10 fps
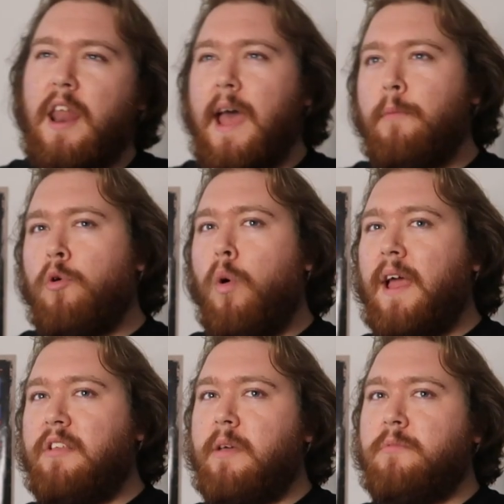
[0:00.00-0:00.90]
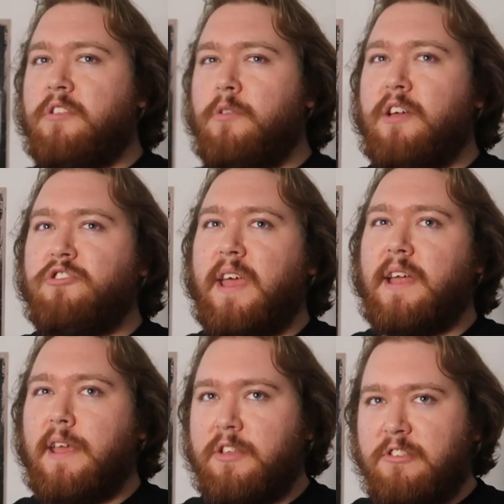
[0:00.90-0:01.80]
And I am quite tempted to actually
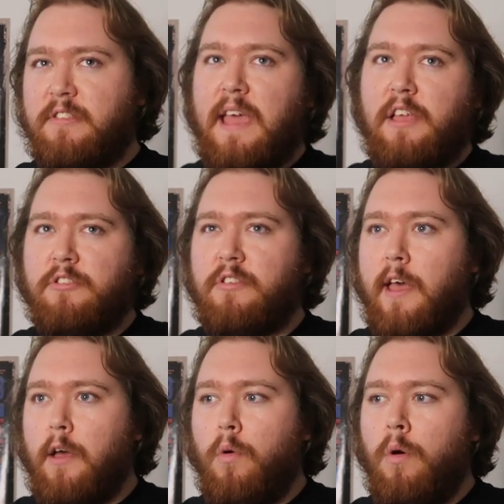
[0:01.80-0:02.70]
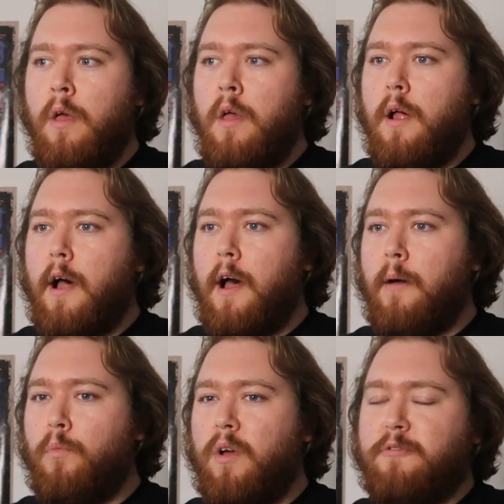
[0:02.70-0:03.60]
get the estate sale,
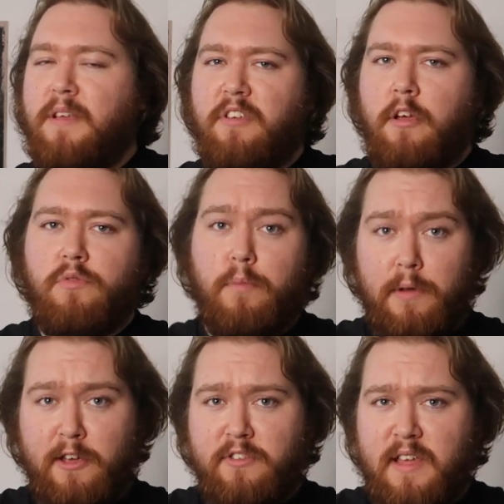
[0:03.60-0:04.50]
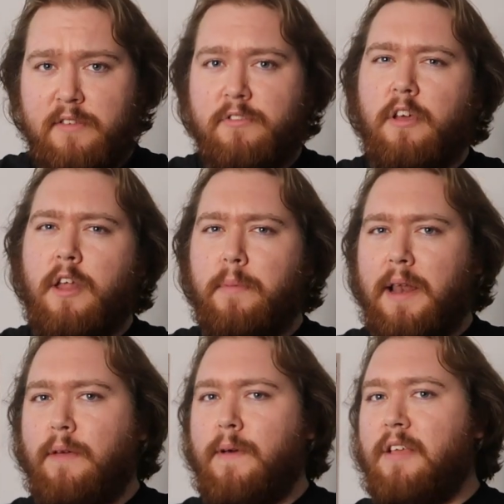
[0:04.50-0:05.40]
which basically comes with blue disc, and I
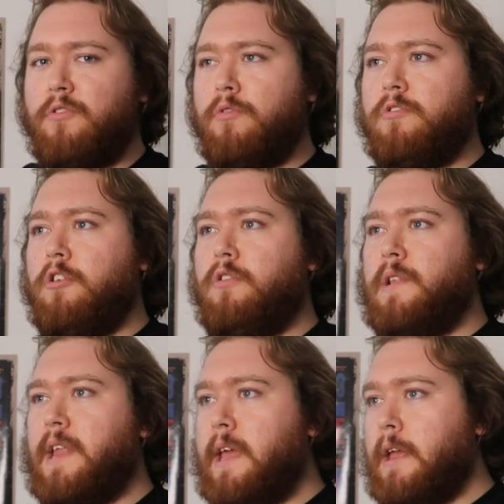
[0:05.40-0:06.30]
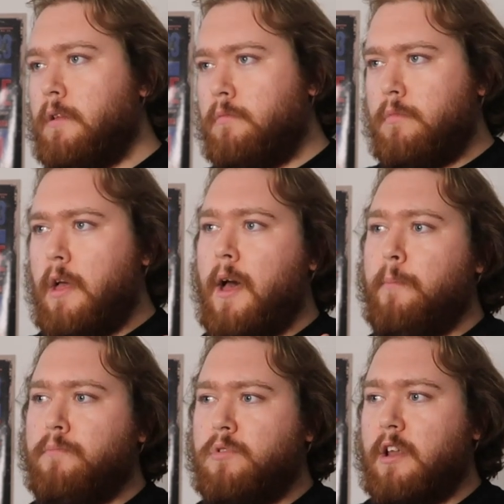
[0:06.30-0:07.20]
believe has also the
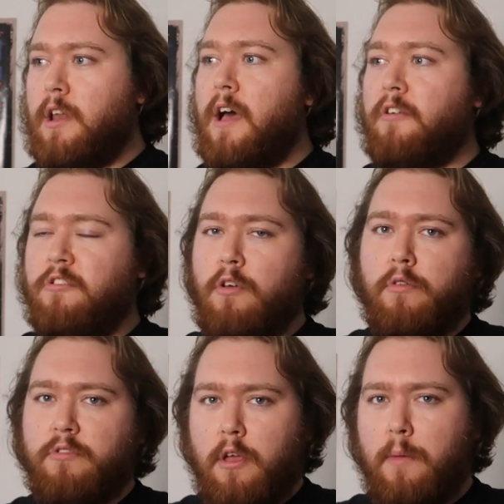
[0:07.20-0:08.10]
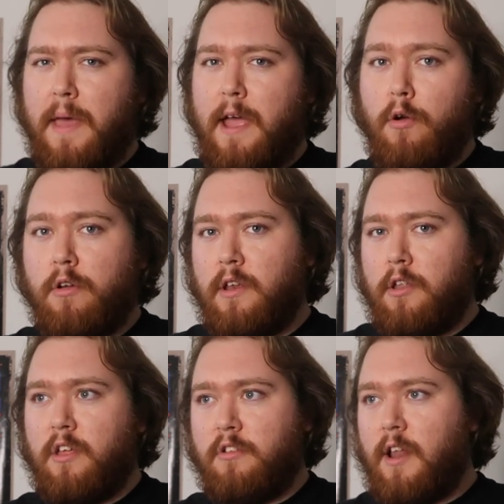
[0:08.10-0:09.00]
deluxe songs that appear on
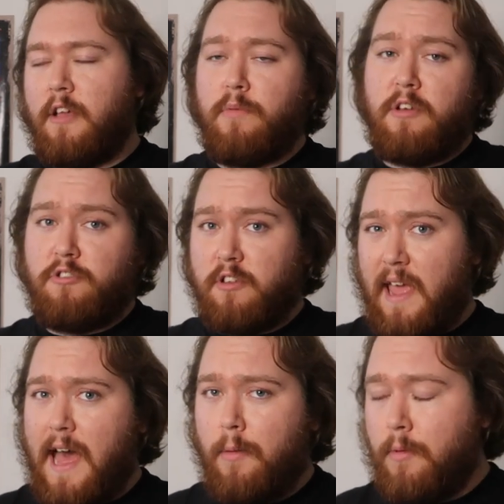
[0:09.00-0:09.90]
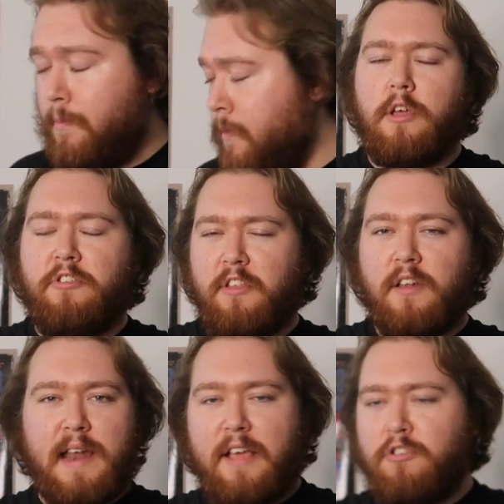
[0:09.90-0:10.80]
the deluxe version of the album. Those are the
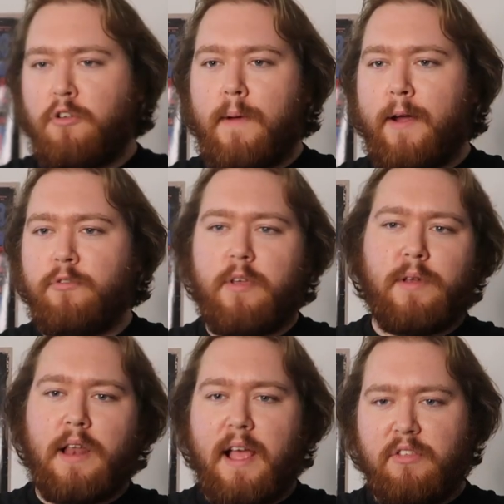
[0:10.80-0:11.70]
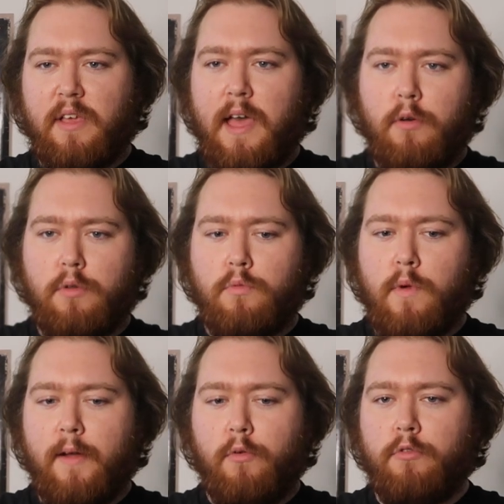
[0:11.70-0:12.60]
next 2 records I would like to get on
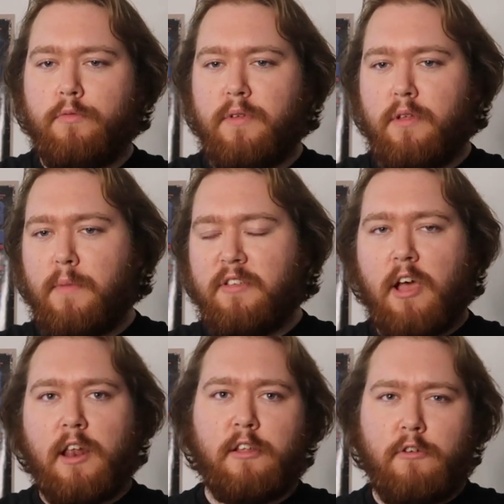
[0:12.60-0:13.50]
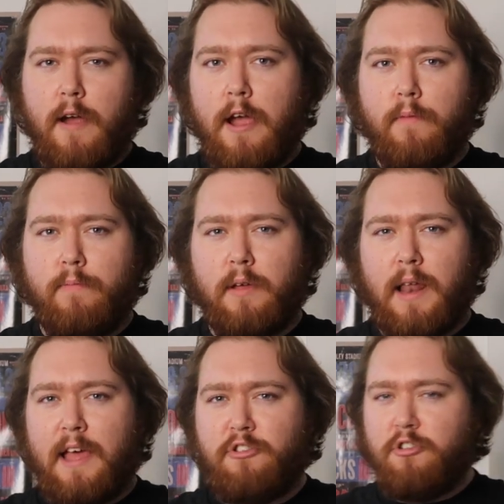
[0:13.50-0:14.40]
record for my Tyler, the Creator
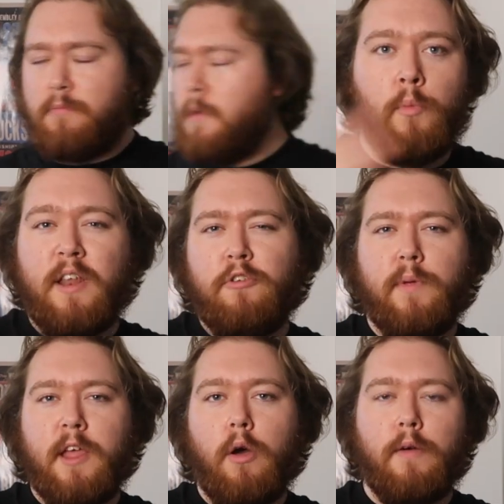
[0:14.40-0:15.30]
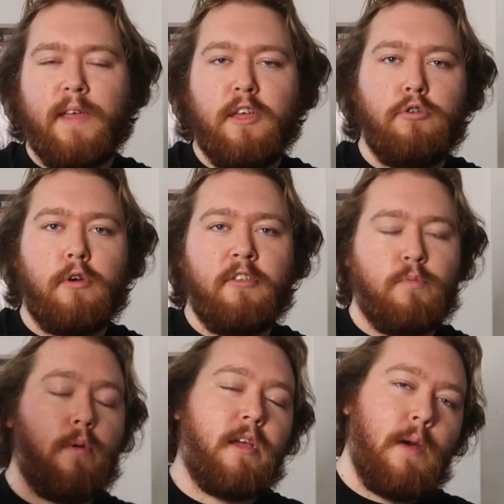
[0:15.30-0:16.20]
collection. And with this video, I think you guys are
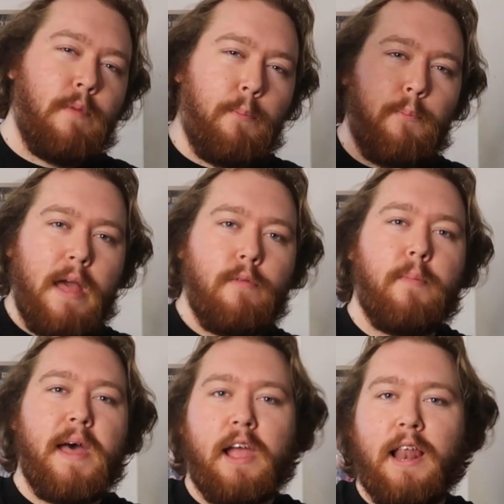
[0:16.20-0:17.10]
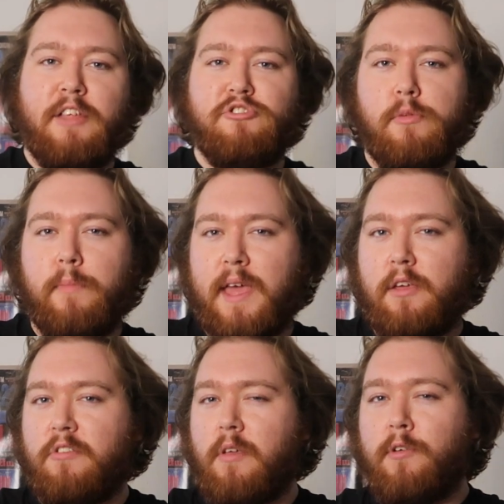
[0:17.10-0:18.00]
probably going to have a bit of a better collection than me,
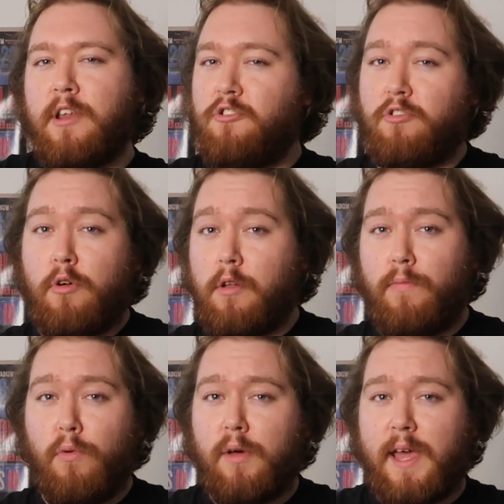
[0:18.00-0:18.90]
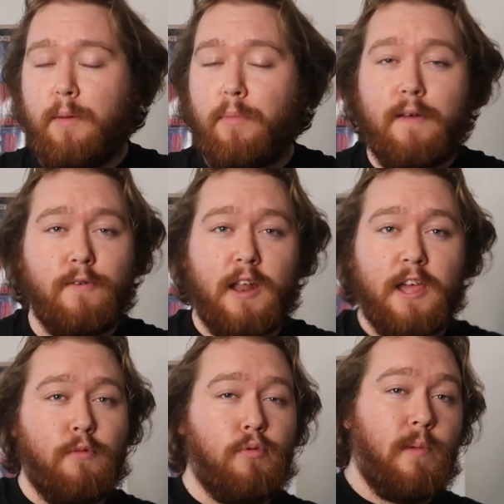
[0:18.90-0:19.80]
because I've only just got the 4 here, but I feel
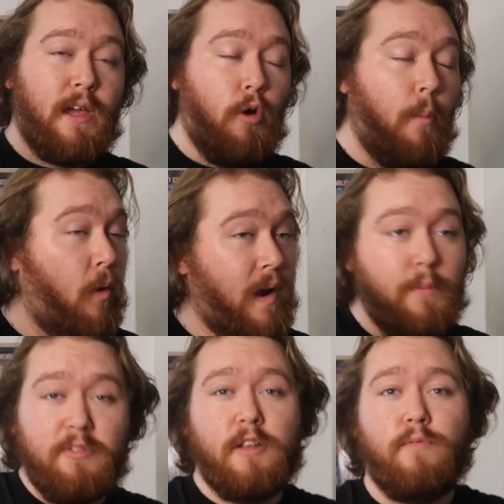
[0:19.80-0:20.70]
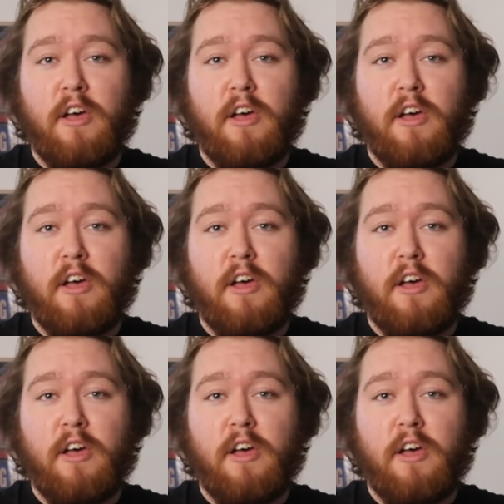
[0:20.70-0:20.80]
like you've probably got more limited